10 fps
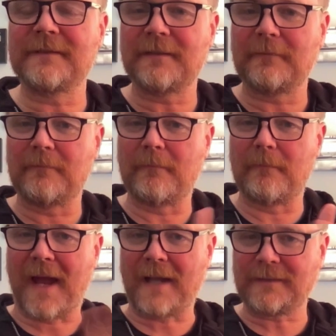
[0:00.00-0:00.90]

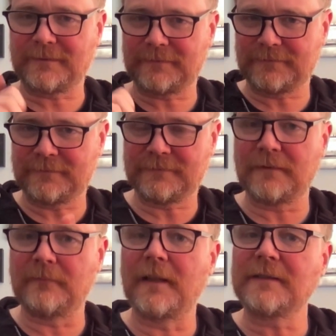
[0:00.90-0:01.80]
Banks
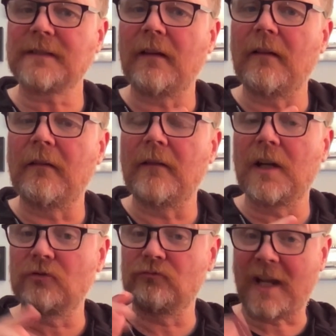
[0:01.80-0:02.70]
and
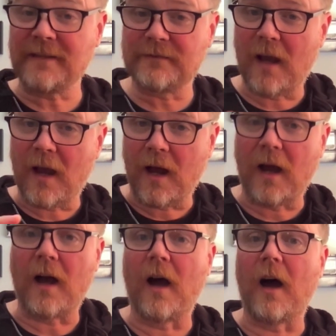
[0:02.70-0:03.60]
I am a writer,